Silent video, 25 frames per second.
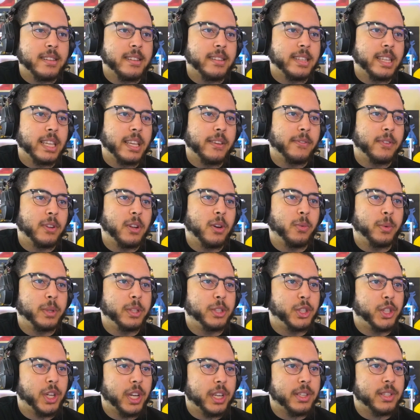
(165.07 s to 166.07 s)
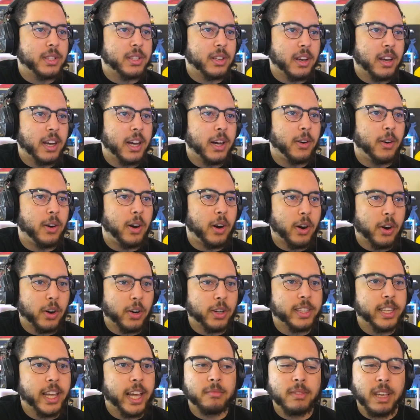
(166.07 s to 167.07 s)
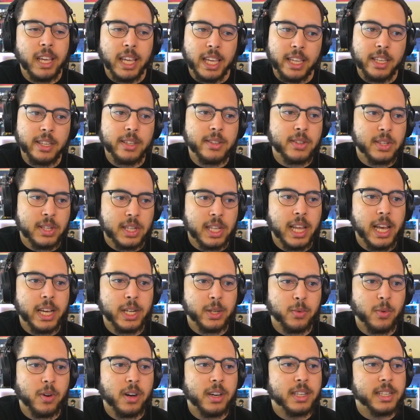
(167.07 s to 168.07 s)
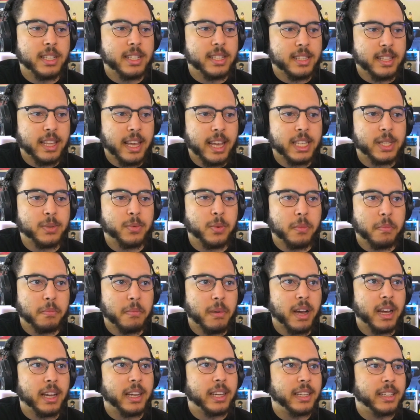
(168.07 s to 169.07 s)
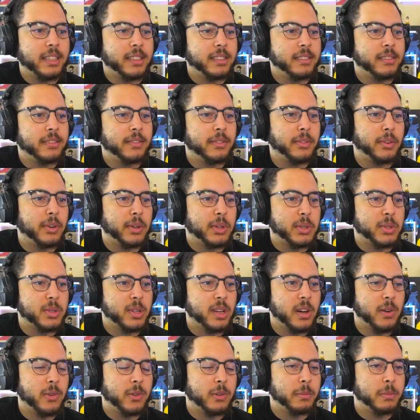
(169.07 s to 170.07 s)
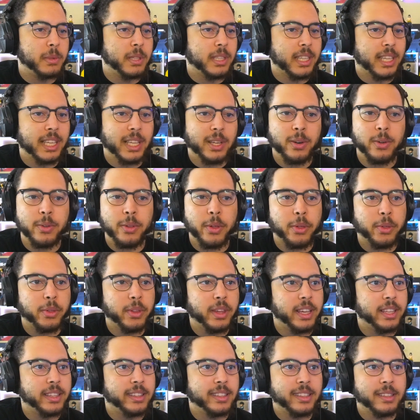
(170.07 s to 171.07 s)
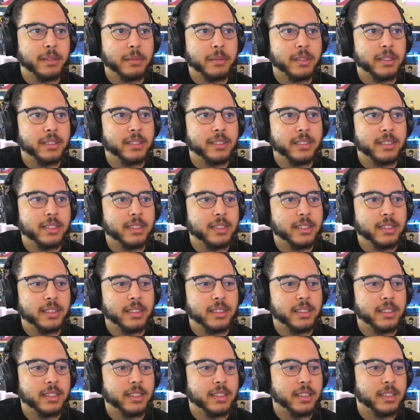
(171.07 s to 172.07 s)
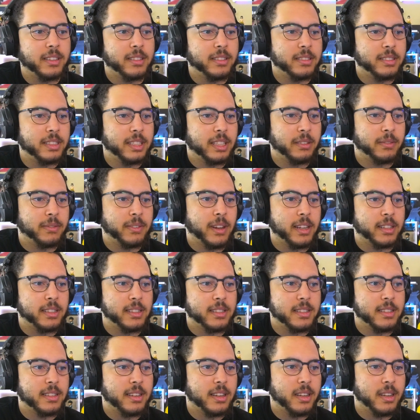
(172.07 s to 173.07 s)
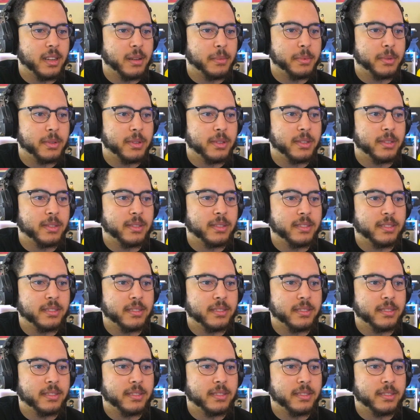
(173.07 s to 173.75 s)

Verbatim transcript: Even though we just saw how hard that is slash was, that's what my first thought would be. Kill the thing, the, you know, the infectant stops.